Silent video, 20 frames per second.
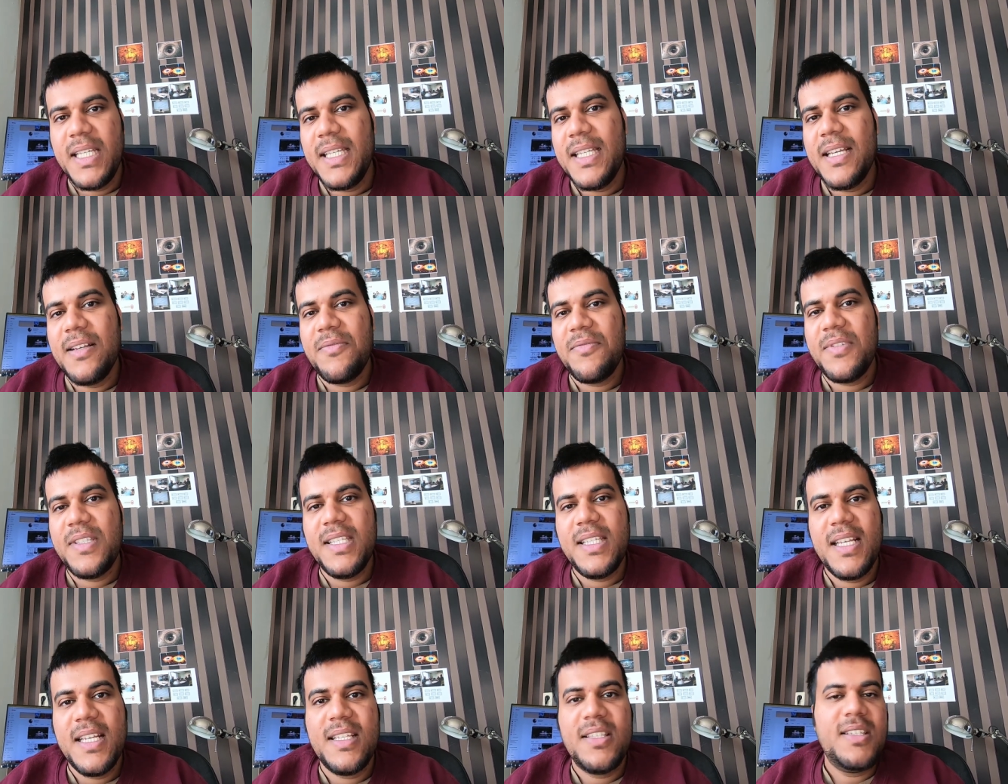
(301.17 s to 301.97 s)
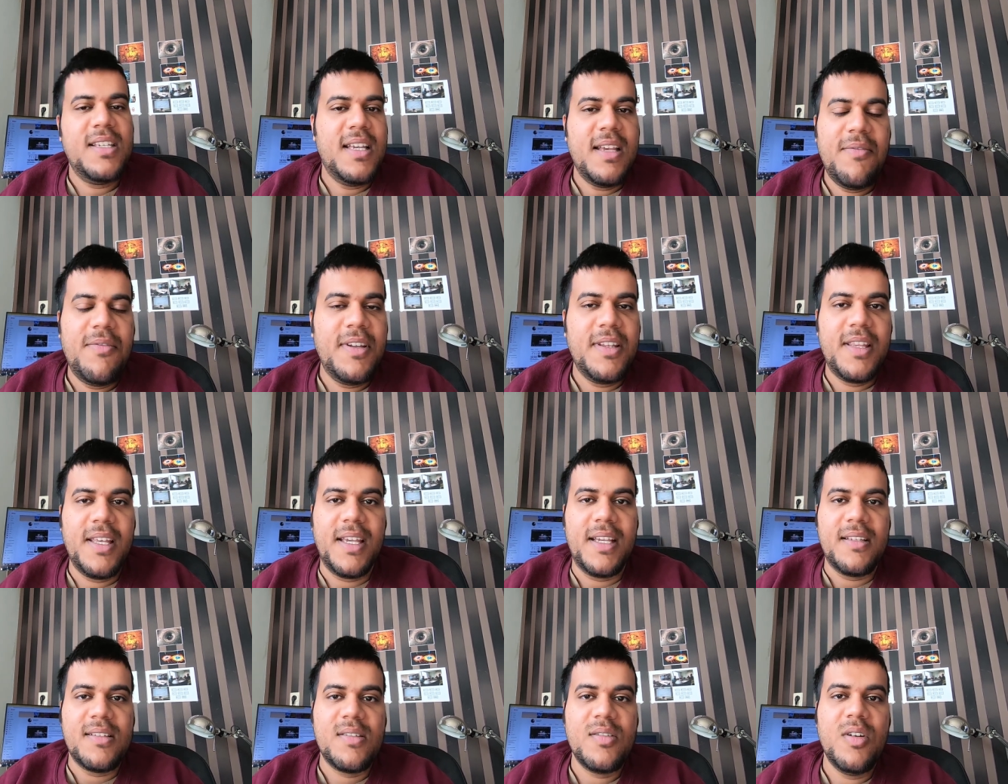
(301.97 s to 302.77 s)
E, F, G, H,
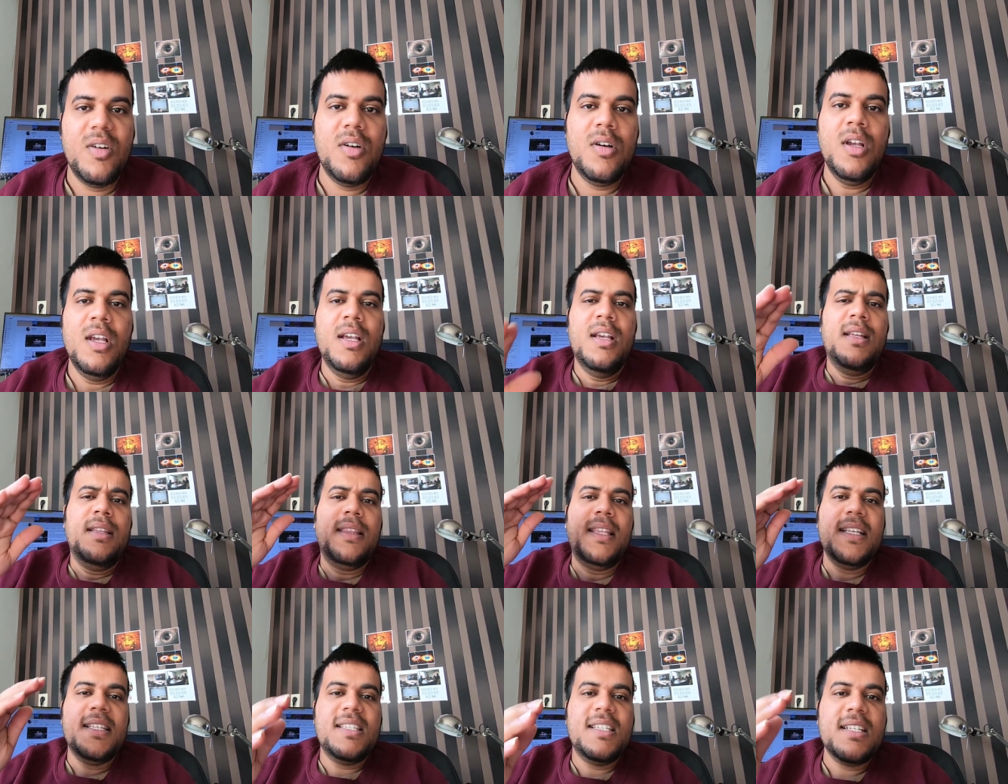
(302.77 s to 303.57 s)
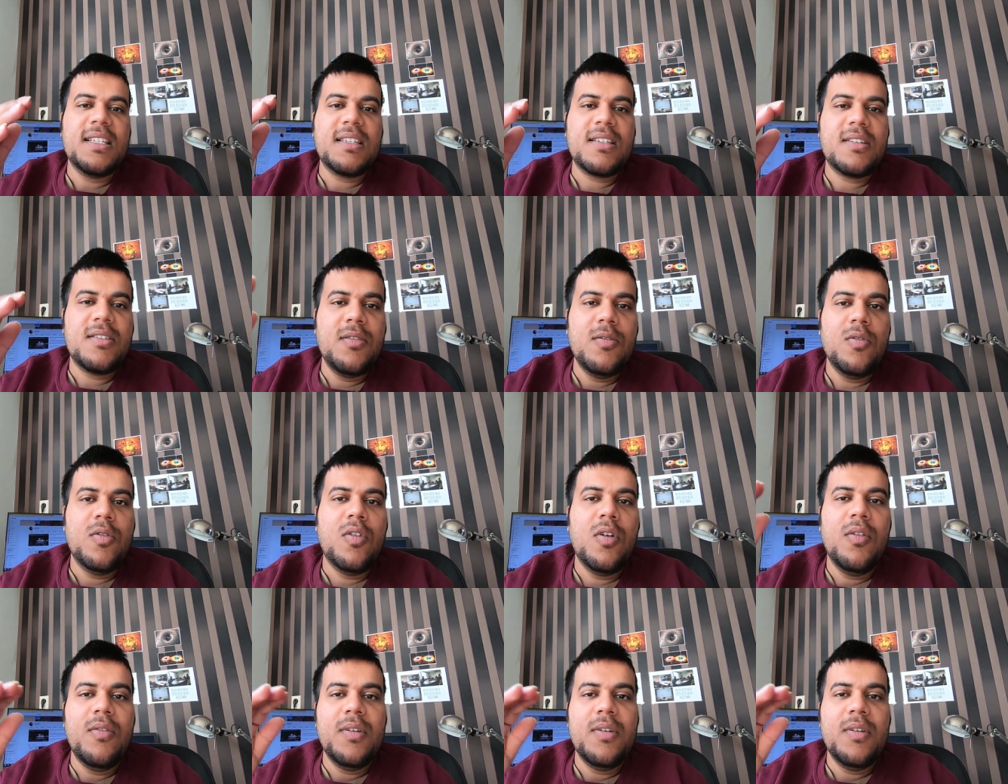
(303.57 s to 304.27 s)
everything. So they just look